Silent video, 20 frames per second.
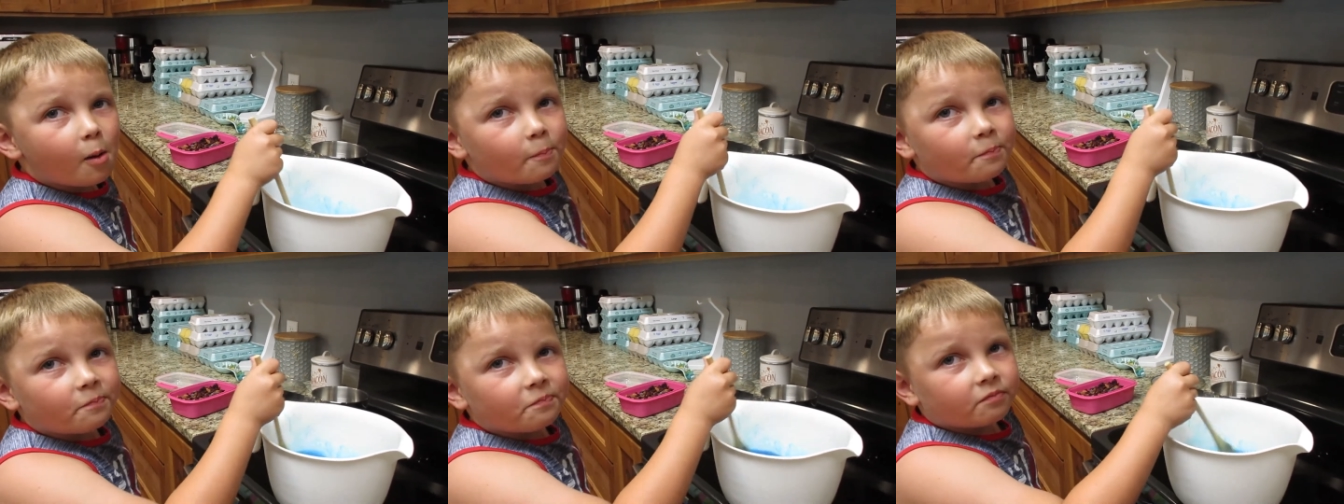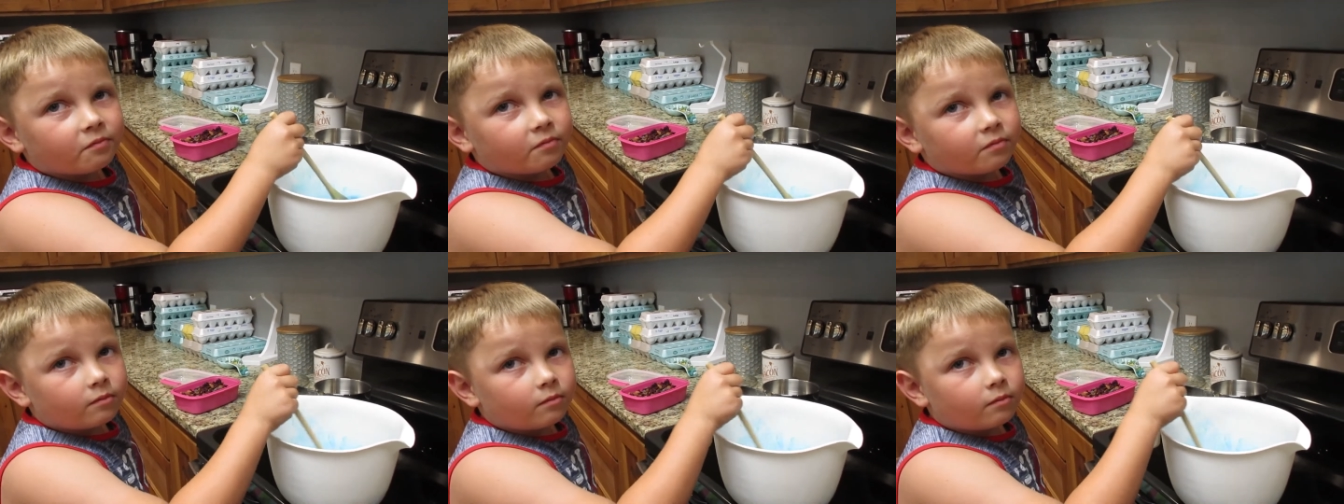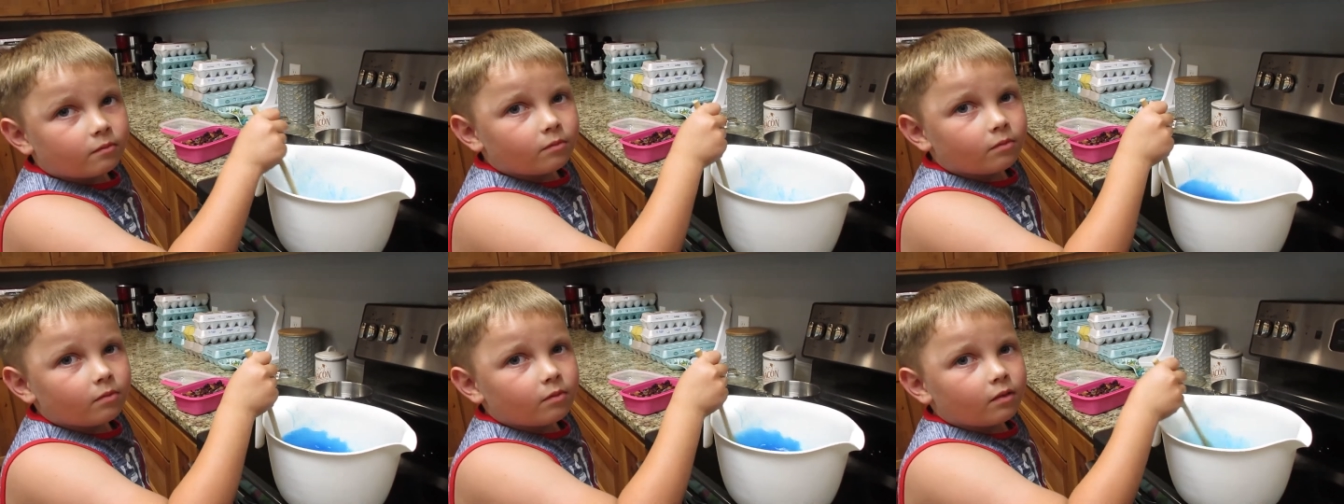All
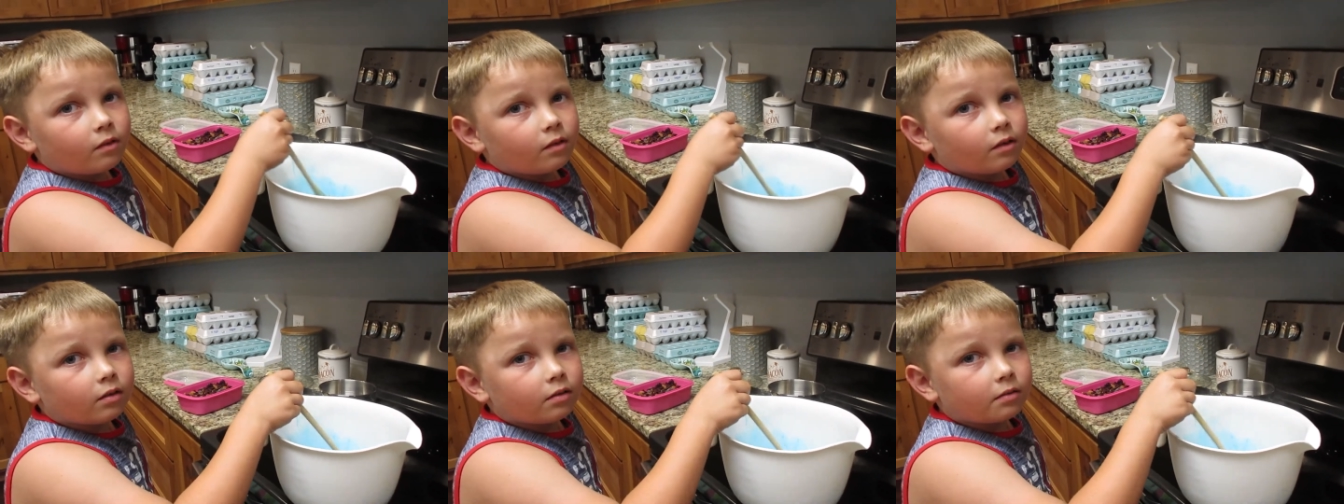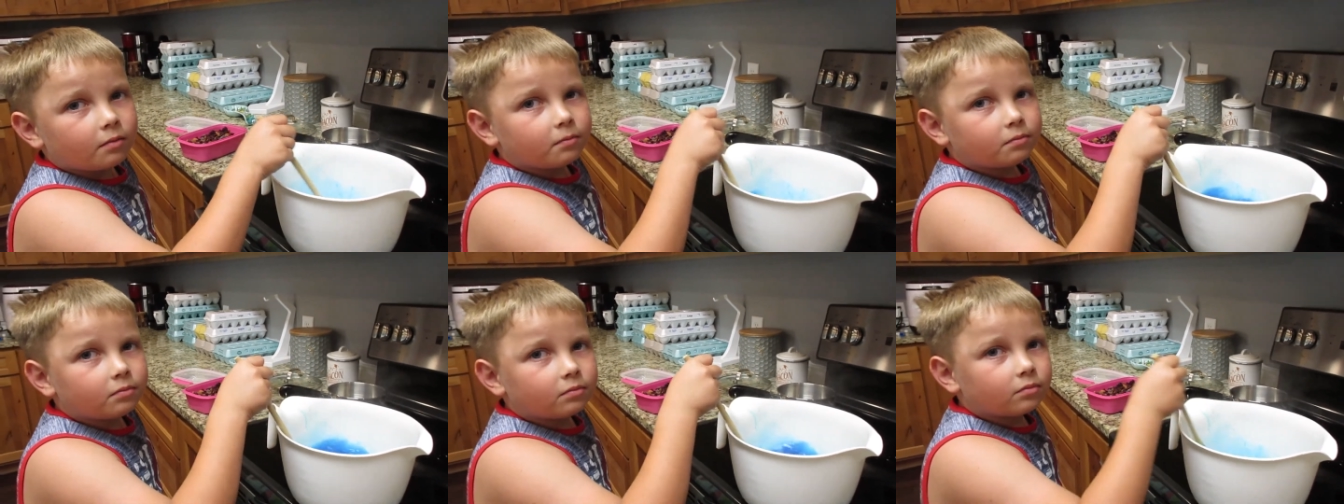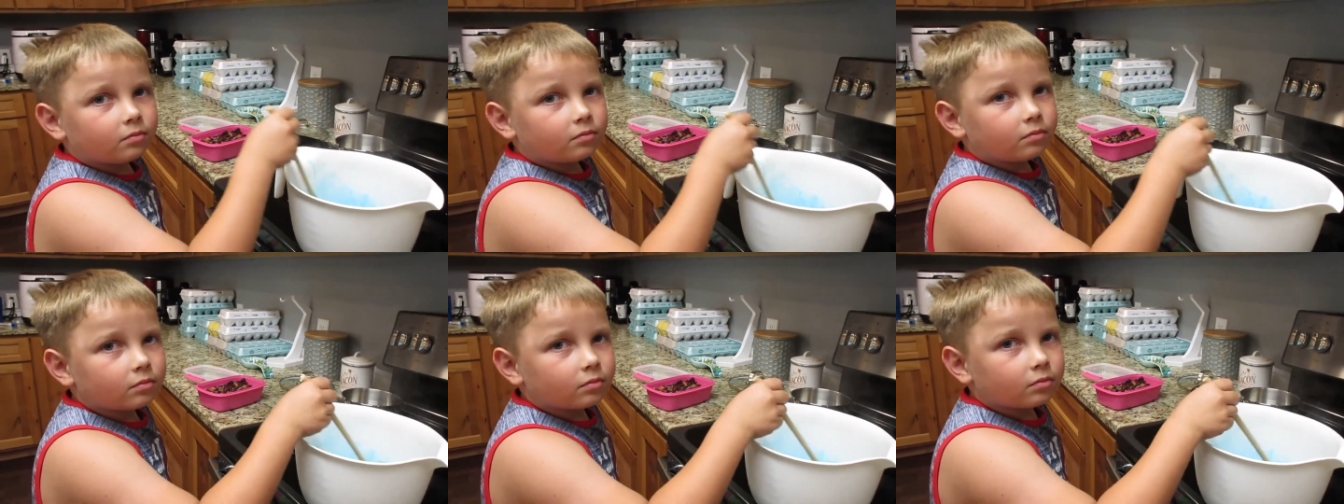right.
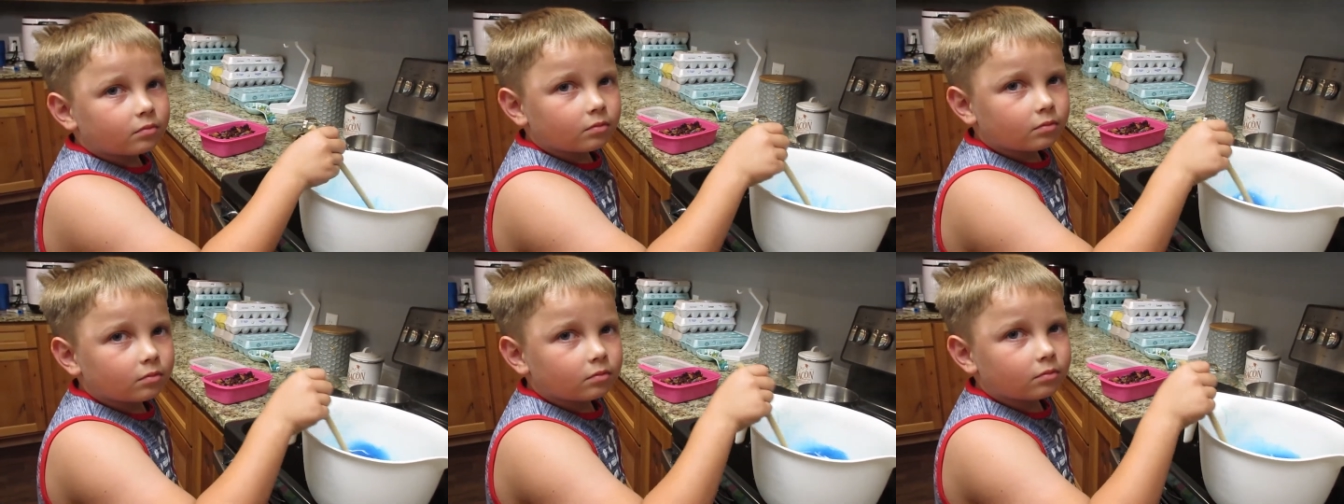We got to